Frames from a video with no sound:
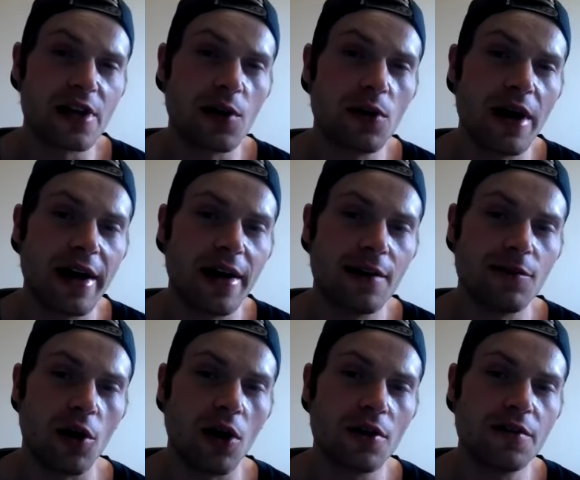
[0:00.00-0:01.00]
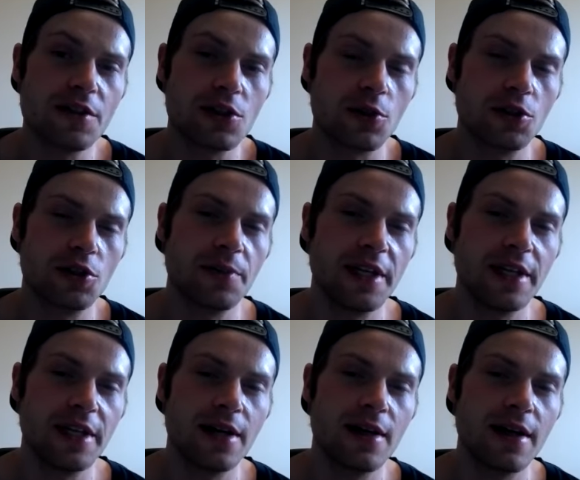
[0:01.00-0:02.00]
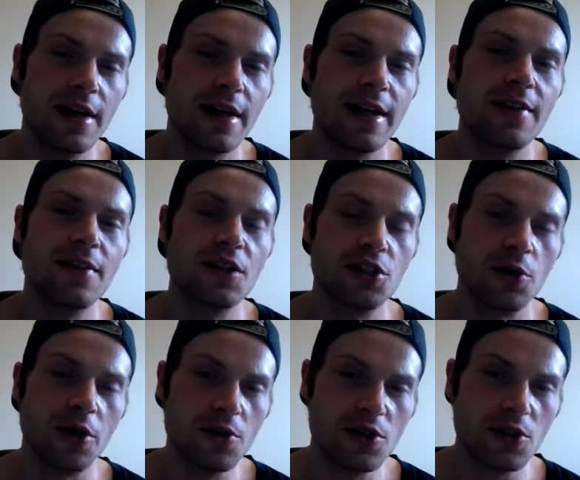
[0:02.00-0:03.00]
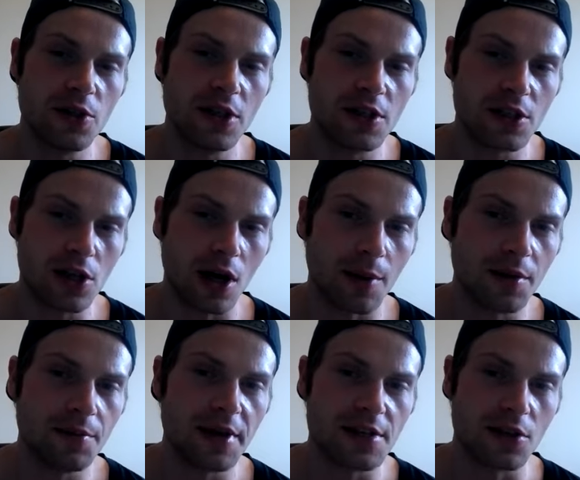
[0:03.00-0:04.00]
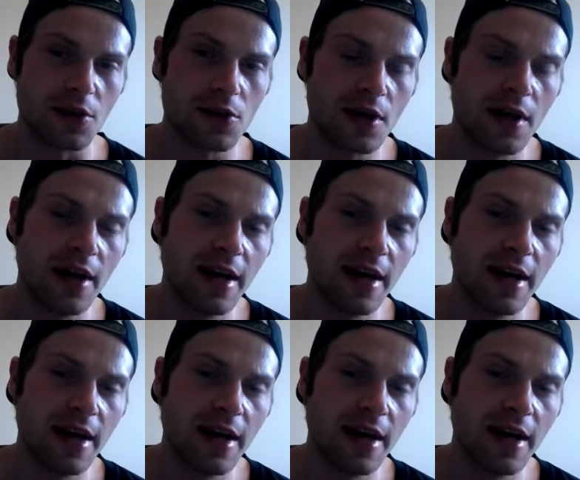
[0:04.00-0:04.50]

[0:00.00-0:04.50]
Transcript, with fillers: I will have all of his social media in the show notes, so you can just copy and paste those.